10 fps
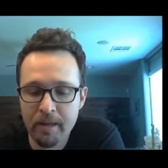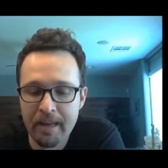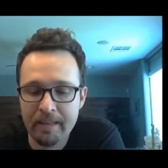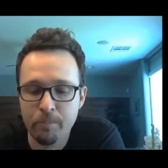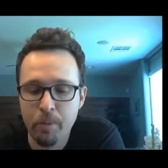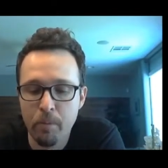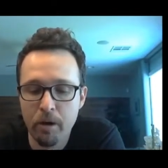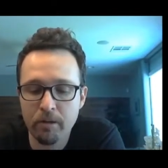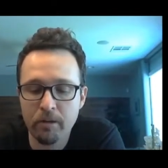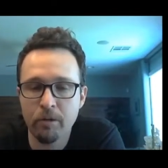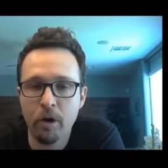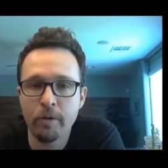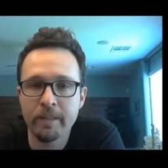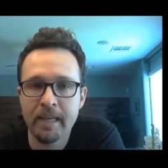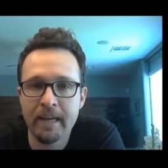And the Pommard clone
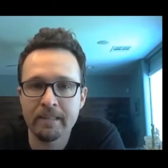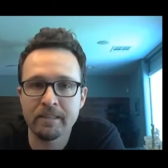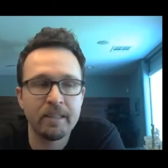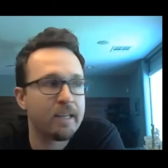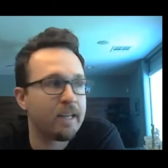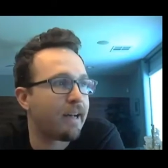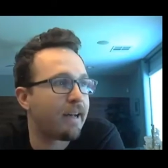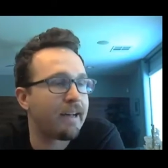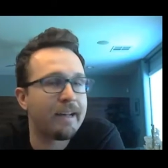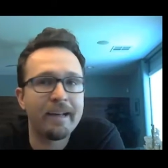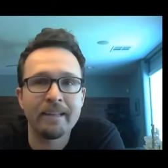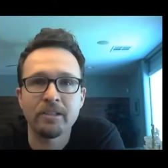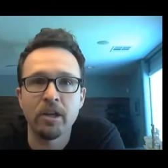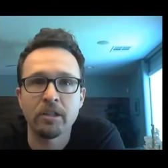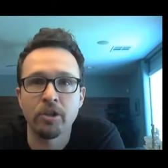always has
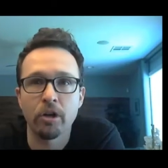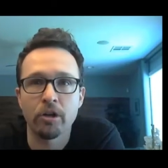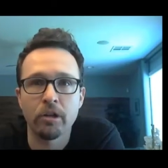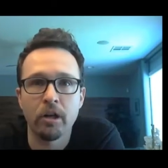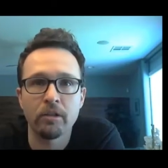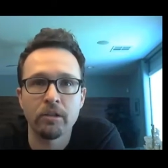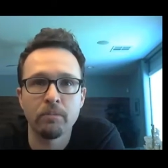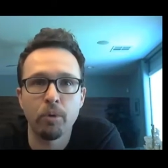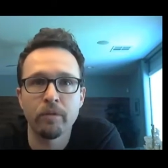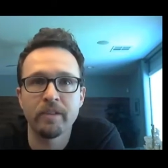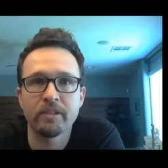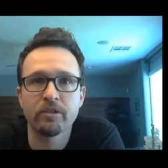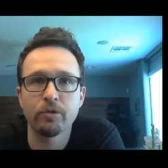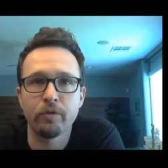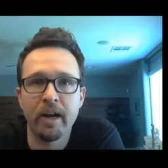a darker color and more of this
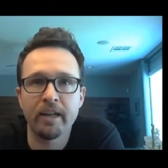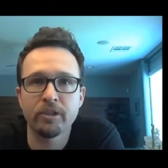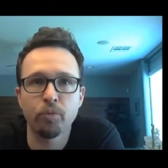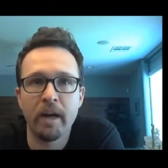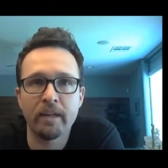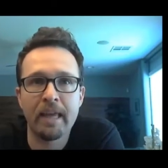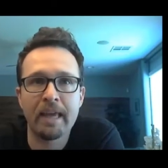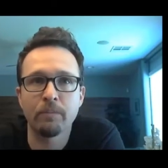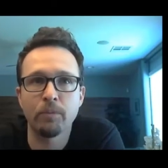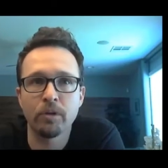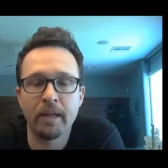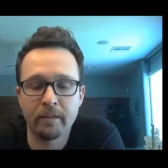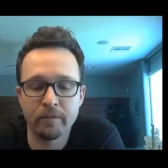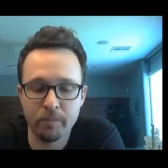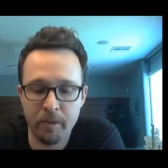sauvage, wild animal kind
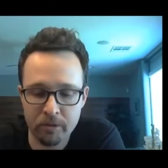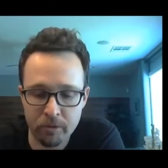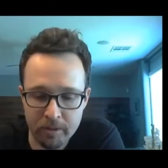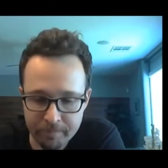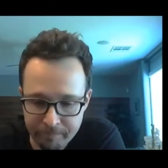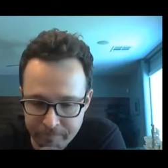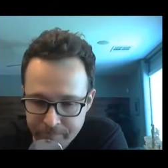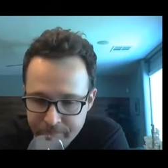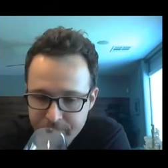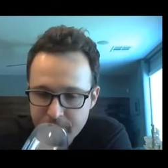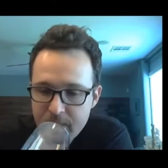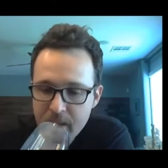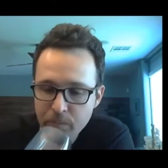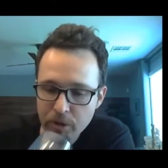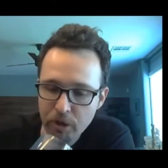of smell to it.
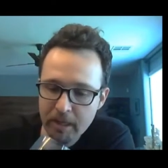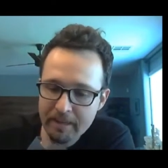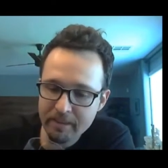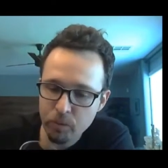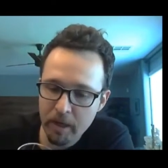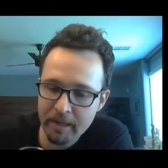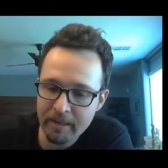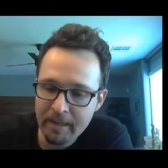But looking at this wine,